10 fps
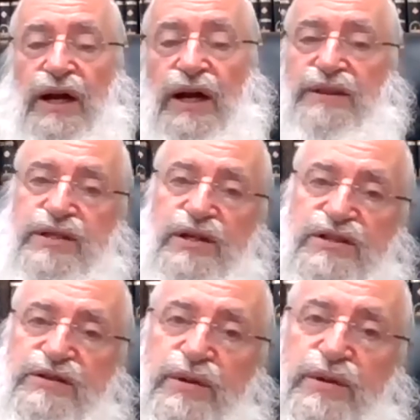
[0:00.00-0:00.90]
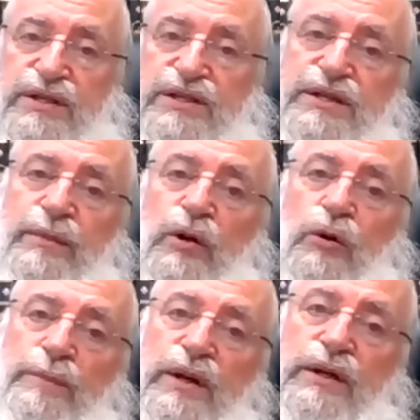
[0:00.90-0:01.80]
And the Viseisa brings a similar
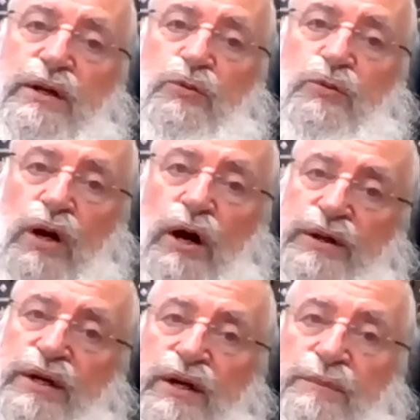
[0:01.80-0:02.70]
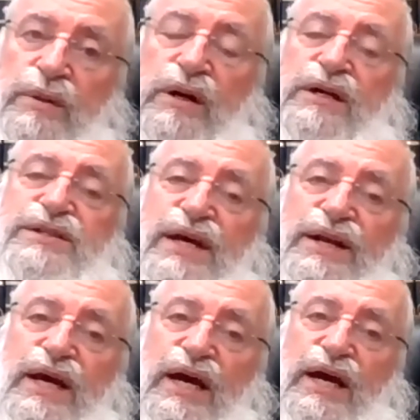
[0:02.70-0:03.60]
opinion regarding Berchas
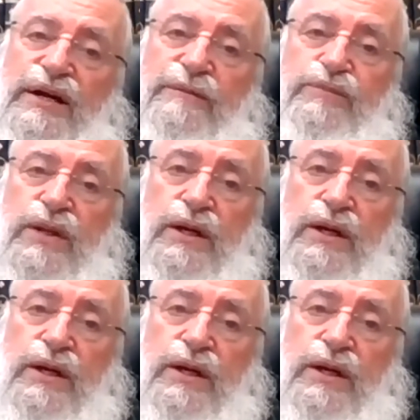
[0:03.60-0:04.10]
HaNanin.